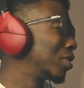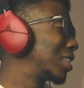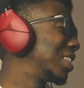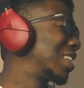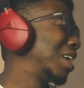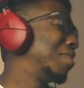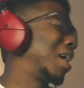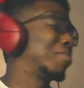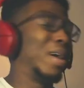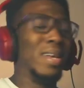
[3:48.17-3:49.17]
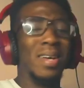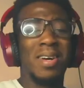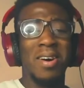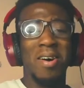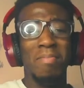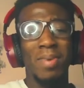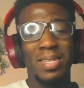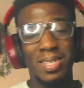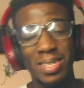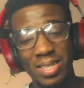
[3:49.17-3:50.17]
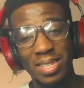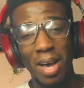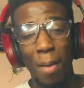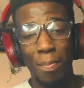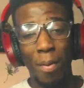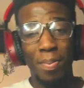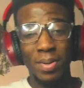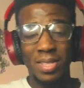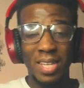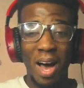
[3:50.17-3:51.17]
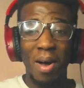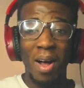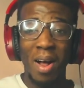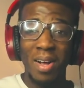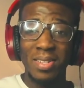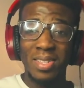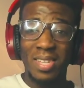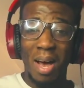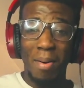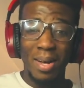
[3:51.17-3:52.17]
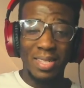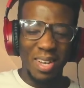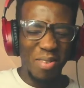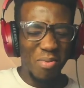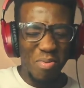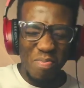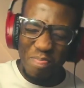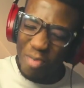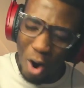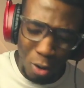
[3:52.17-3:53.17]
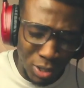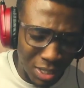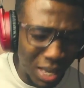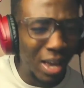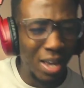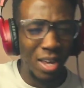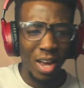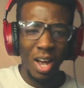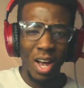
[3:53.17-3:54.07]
he said, like my liquor, I'm mixing shit. I pop a tab, I take. Broski!